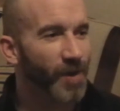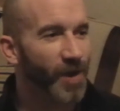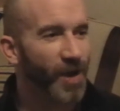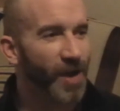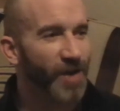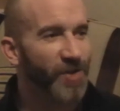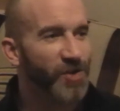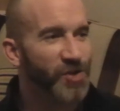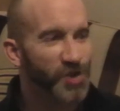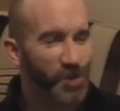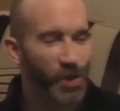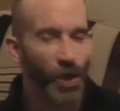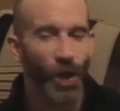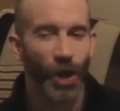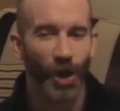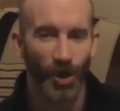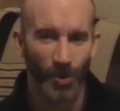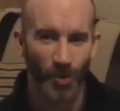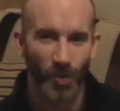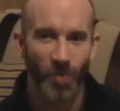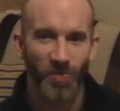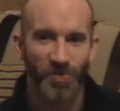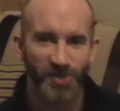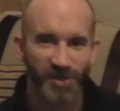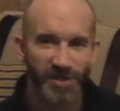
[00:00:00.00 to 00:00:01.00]
And
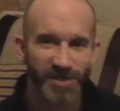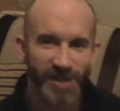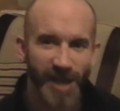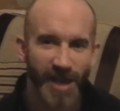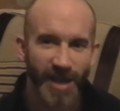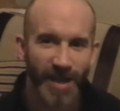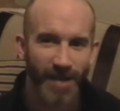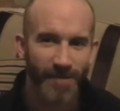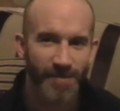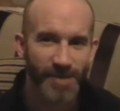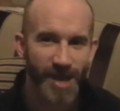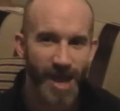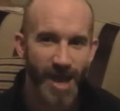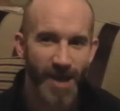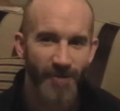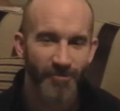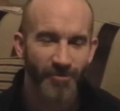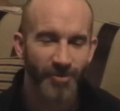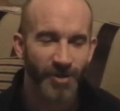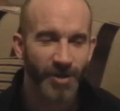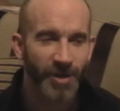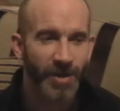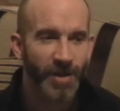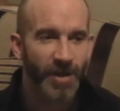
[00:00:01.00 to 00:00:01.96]
Sherlock wants to take him down.